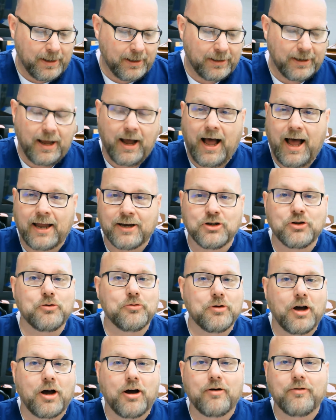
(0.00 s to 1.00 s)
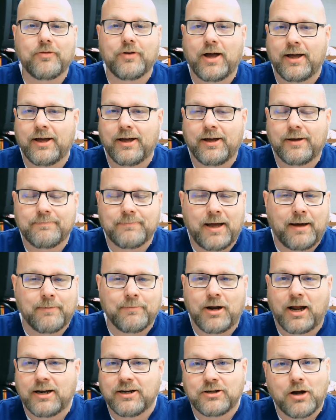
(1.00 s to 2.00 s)
Now, I do know I'm
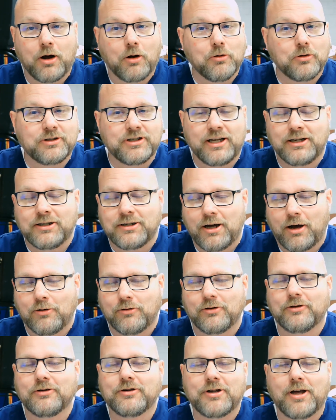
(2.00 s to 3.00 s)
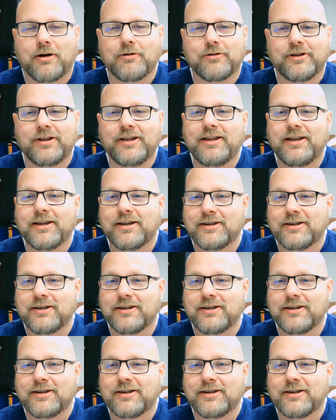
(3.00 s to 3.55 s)
not a teetotaler totally,